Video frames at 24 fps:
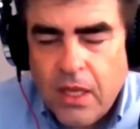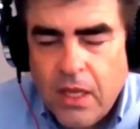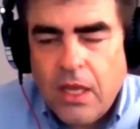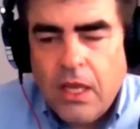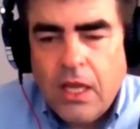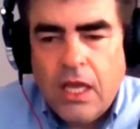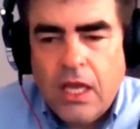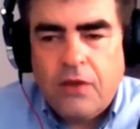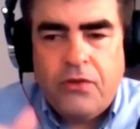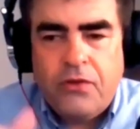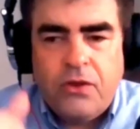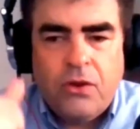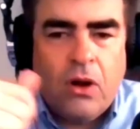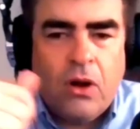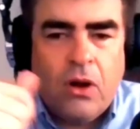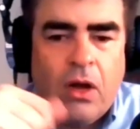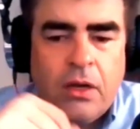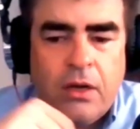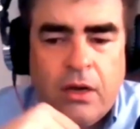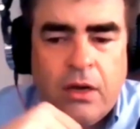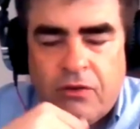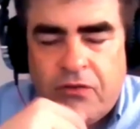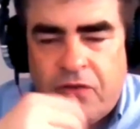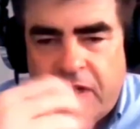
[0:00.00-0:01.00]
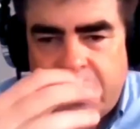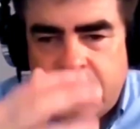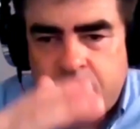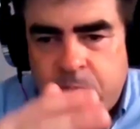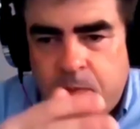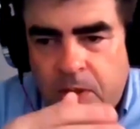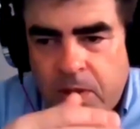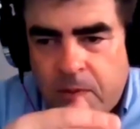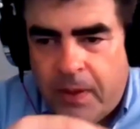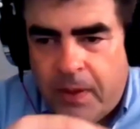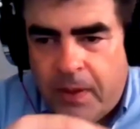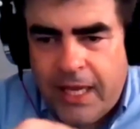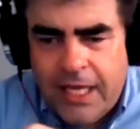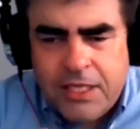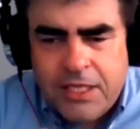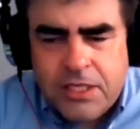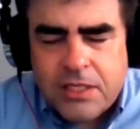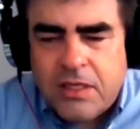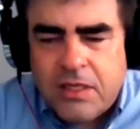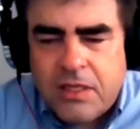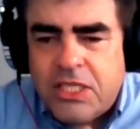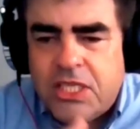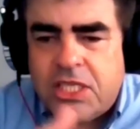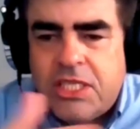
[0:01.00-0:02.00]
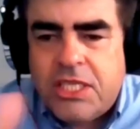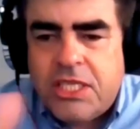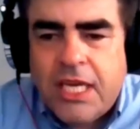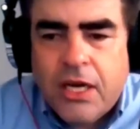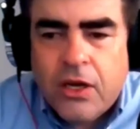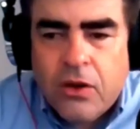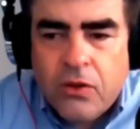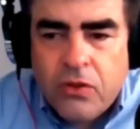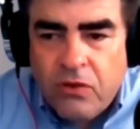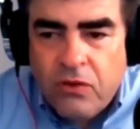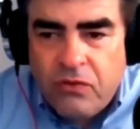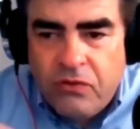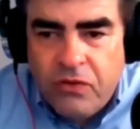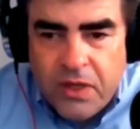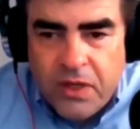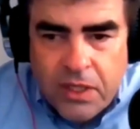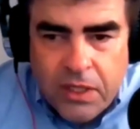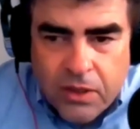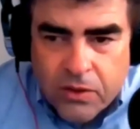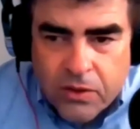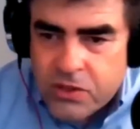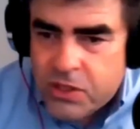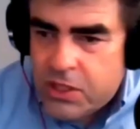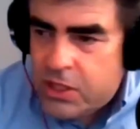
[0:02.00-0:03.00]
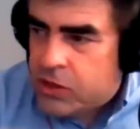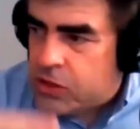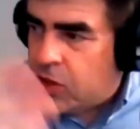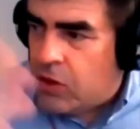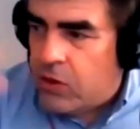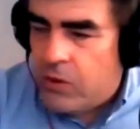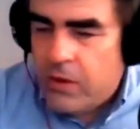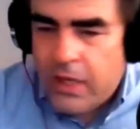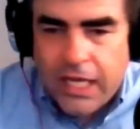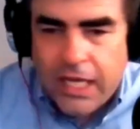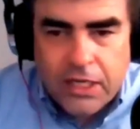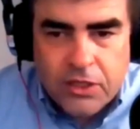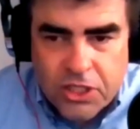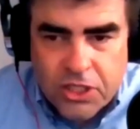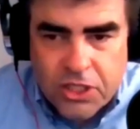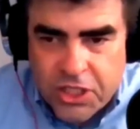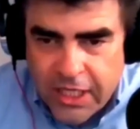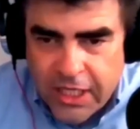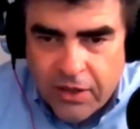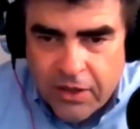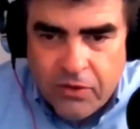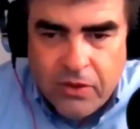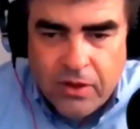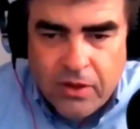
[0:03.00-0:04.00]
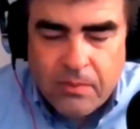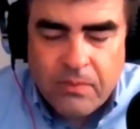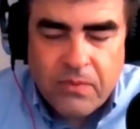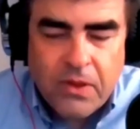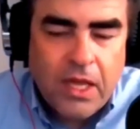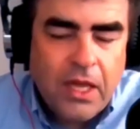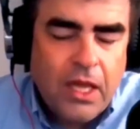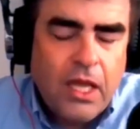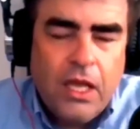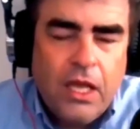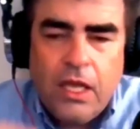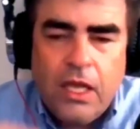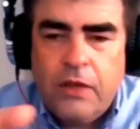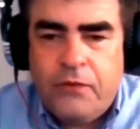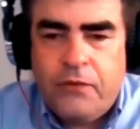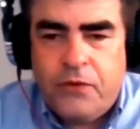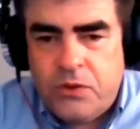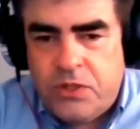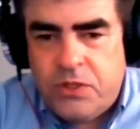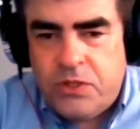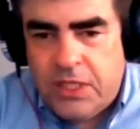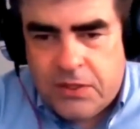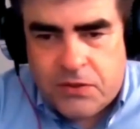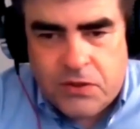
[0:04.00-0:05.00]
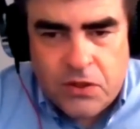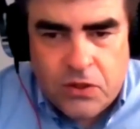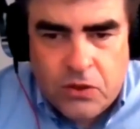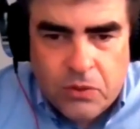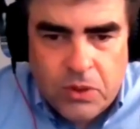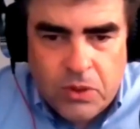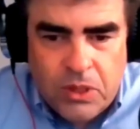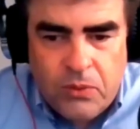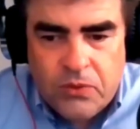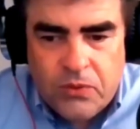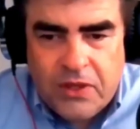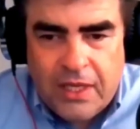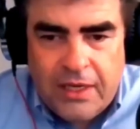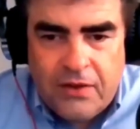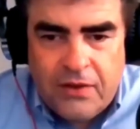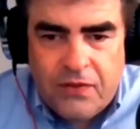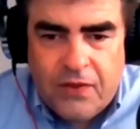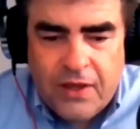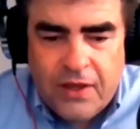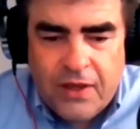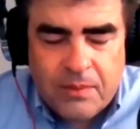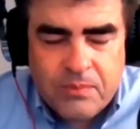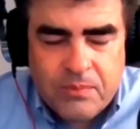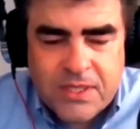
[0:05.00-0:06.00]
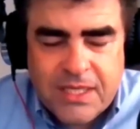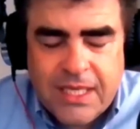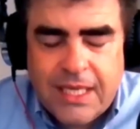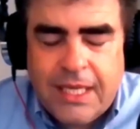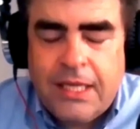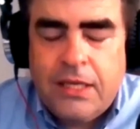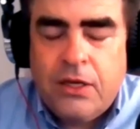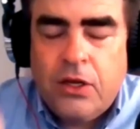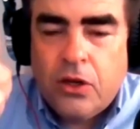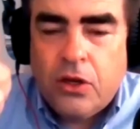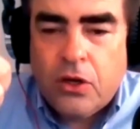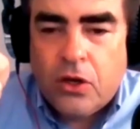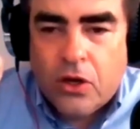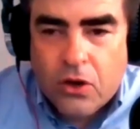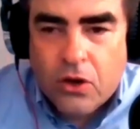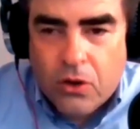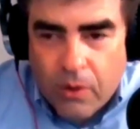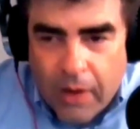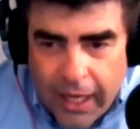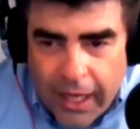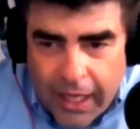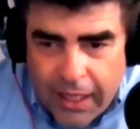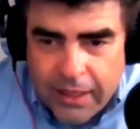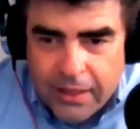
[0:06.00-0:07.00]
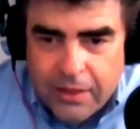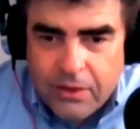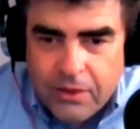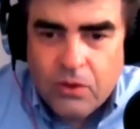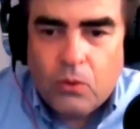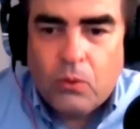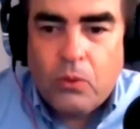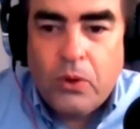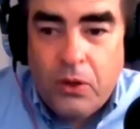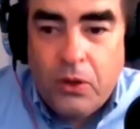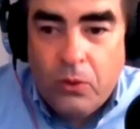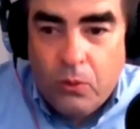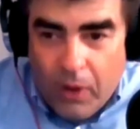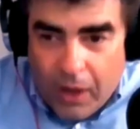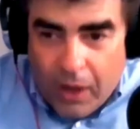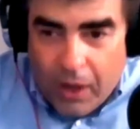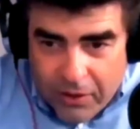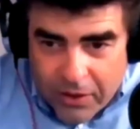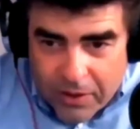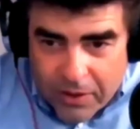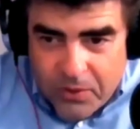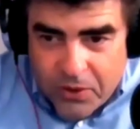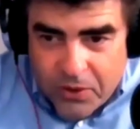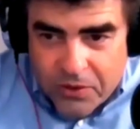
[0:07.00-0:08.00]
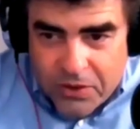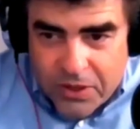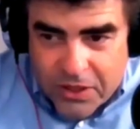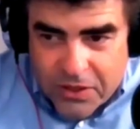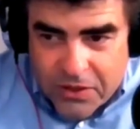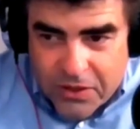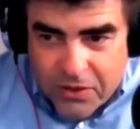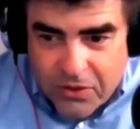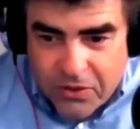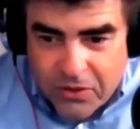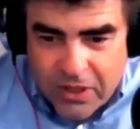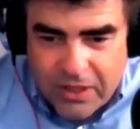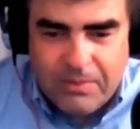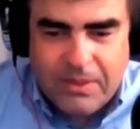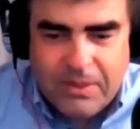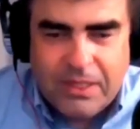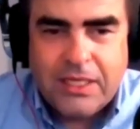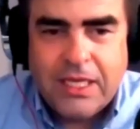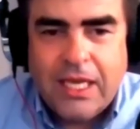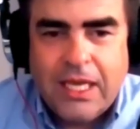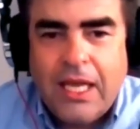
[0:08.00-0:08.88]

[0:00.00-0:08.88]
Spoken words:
If you're on our Facebook page, share the videos. Just go ahead and share them. If you disagree with anything I'm saying, great. We welcome your disagreement.